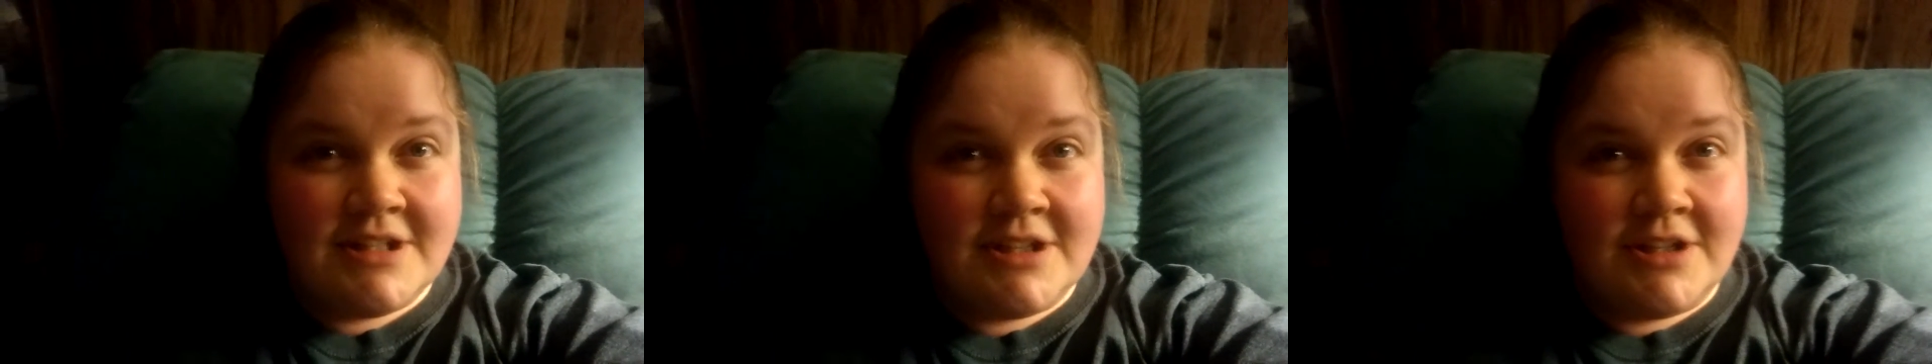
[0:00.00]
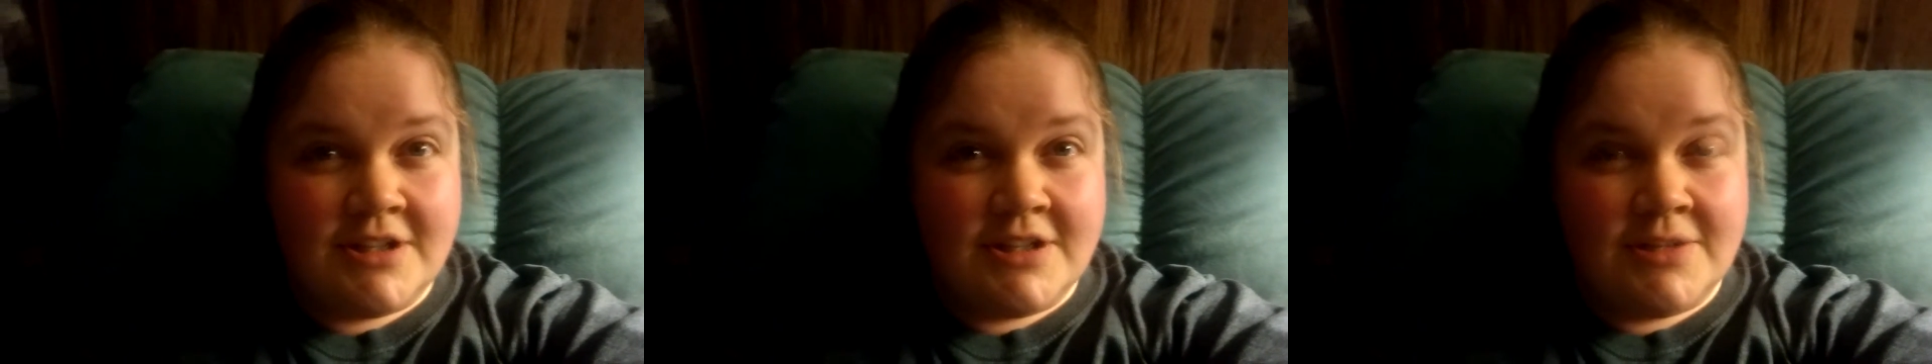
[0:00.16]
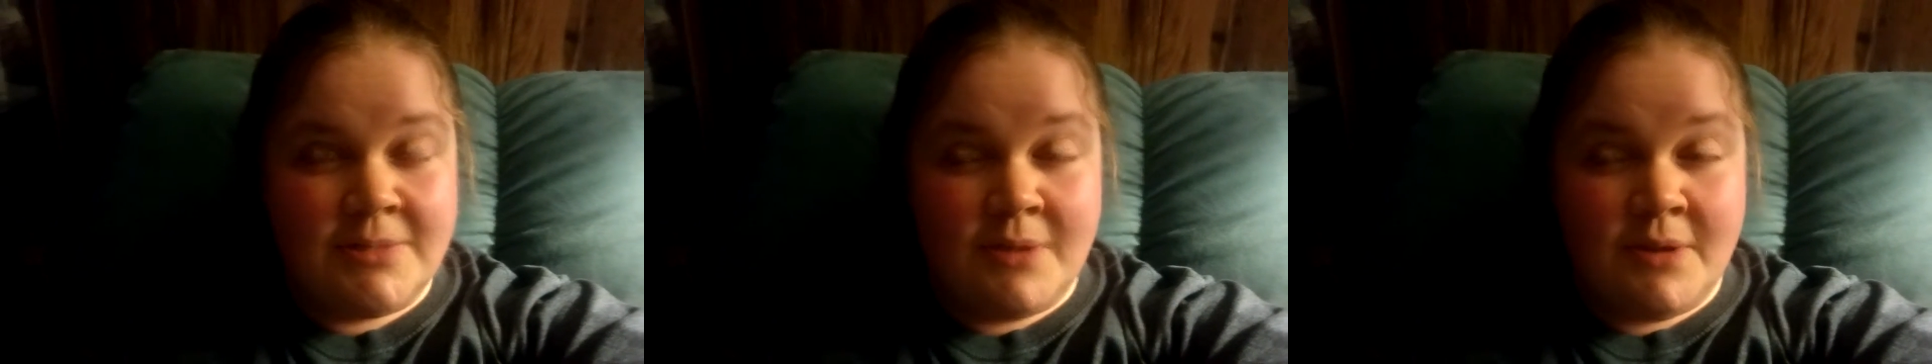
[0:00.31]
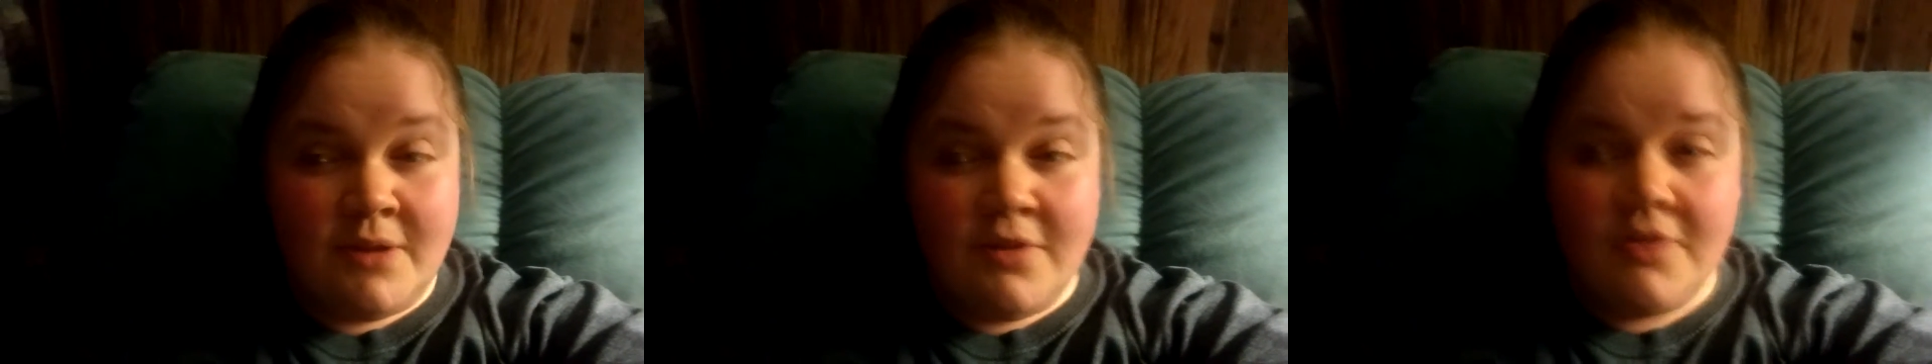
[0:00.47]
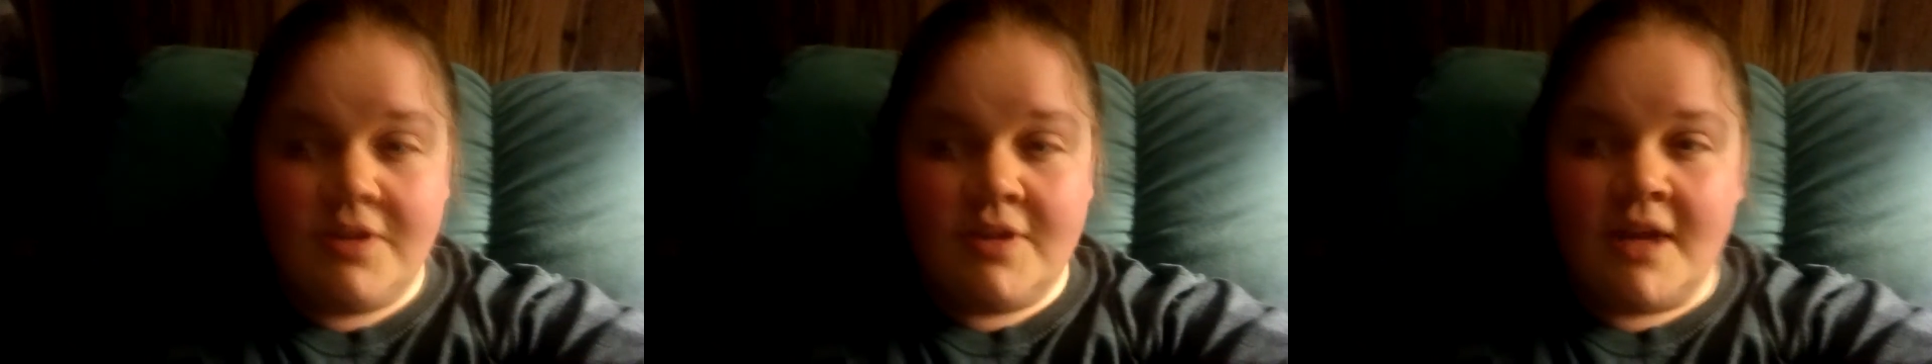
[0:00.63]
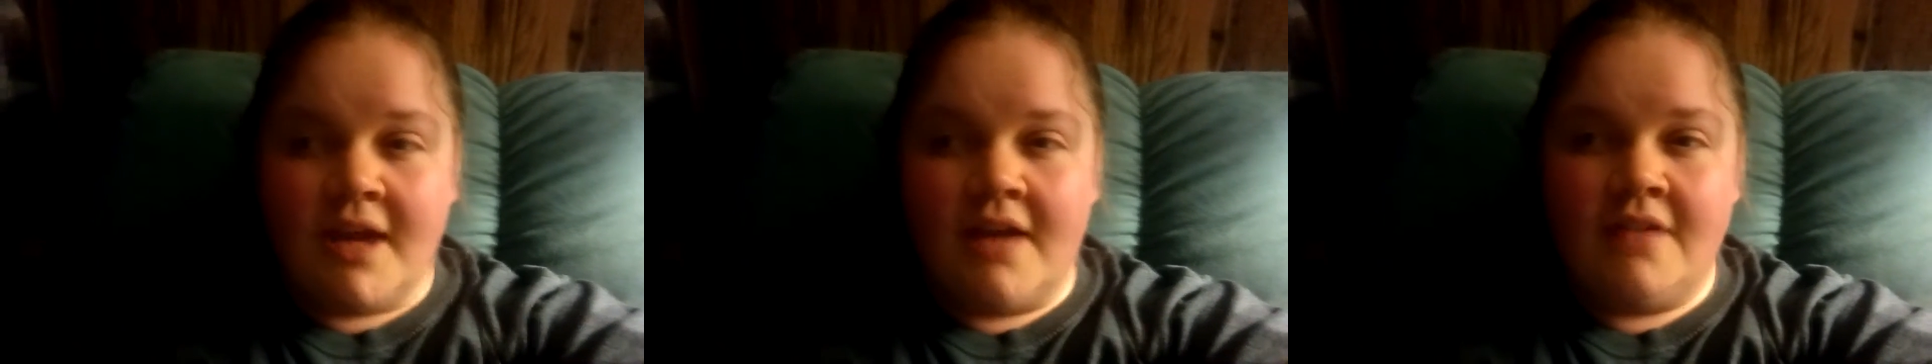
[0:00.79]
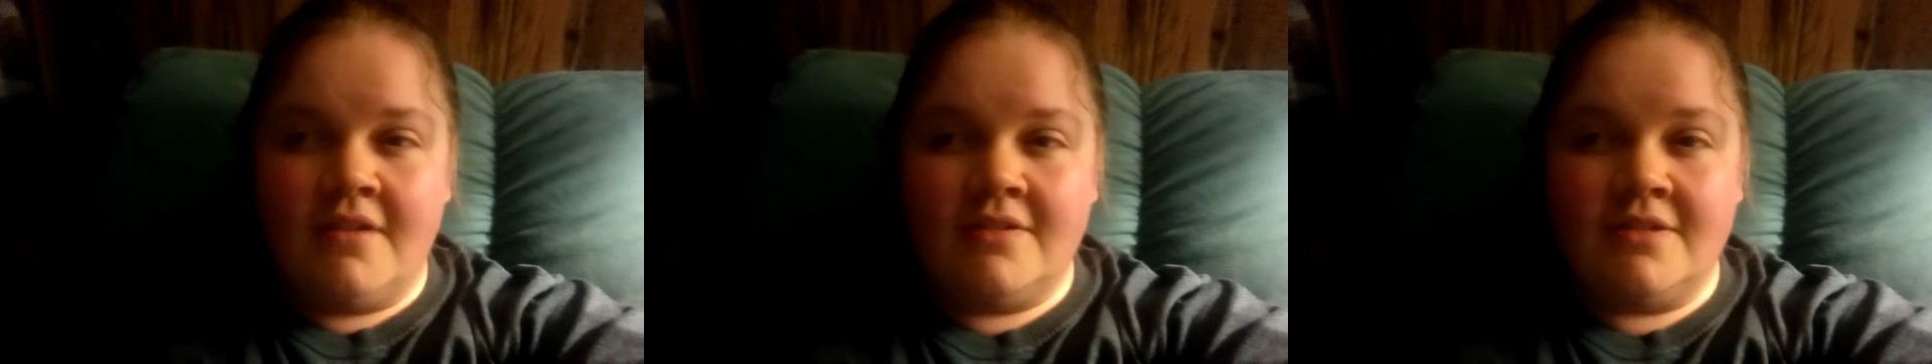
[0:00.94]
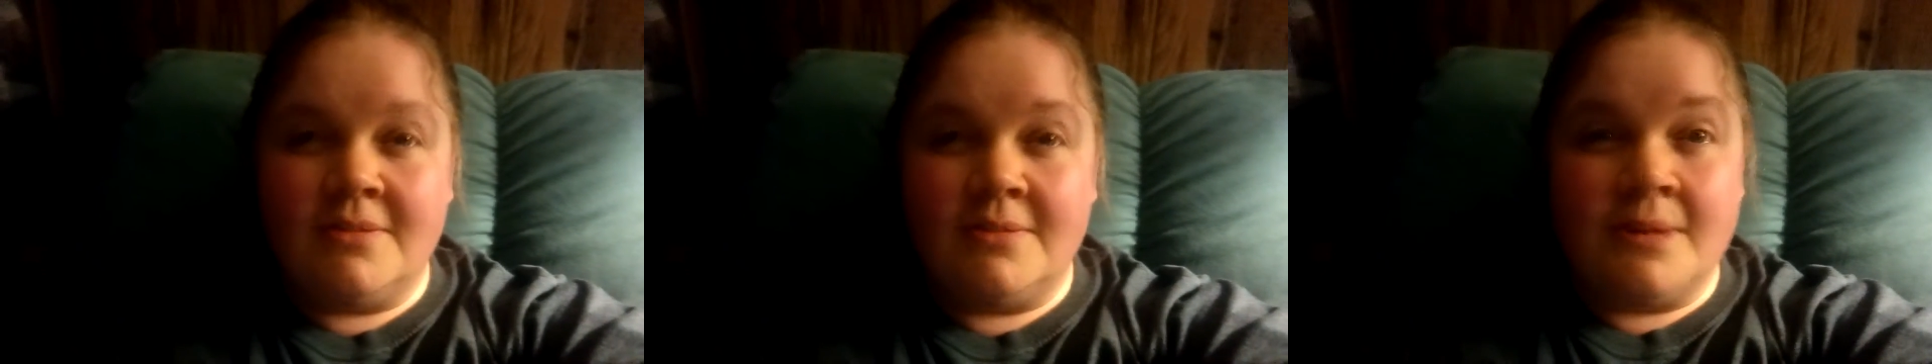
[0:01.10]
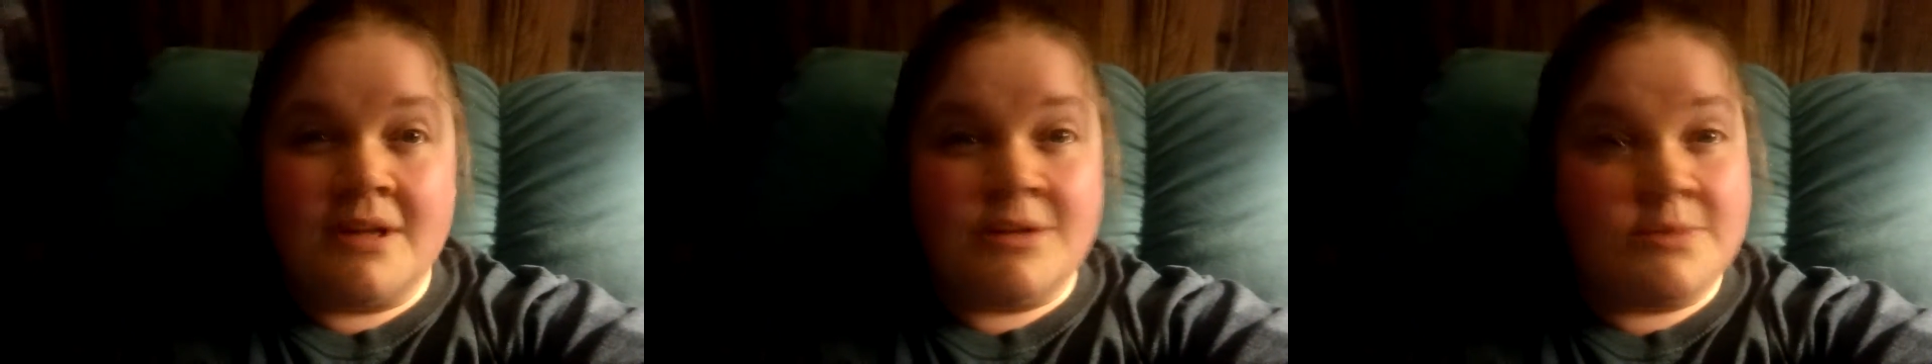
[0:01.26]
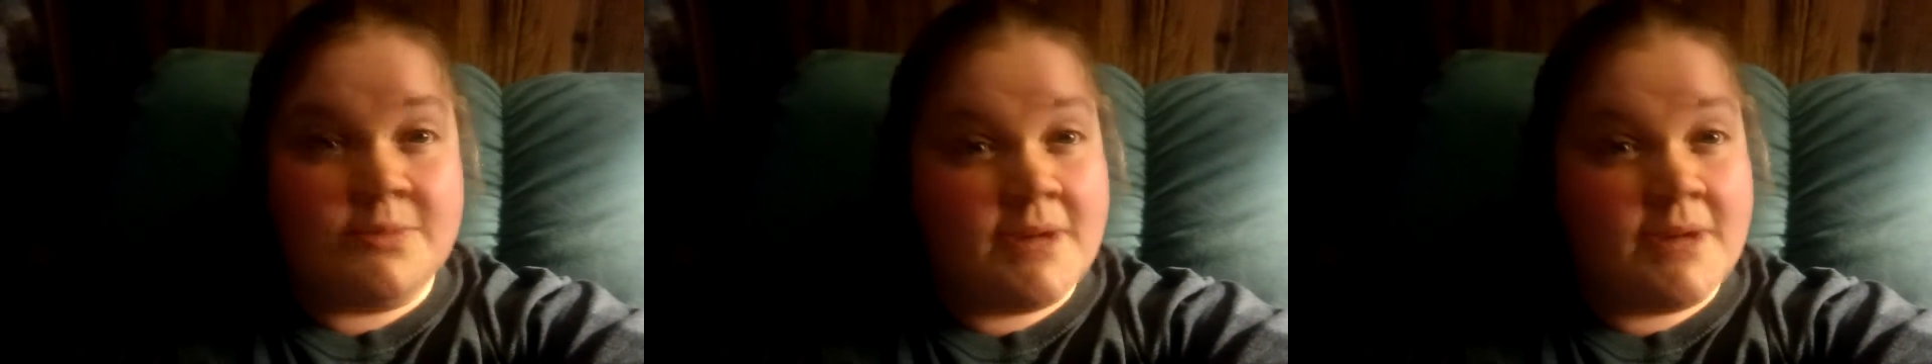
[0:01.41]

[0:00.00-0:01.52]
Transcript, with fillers: to his mother's house to make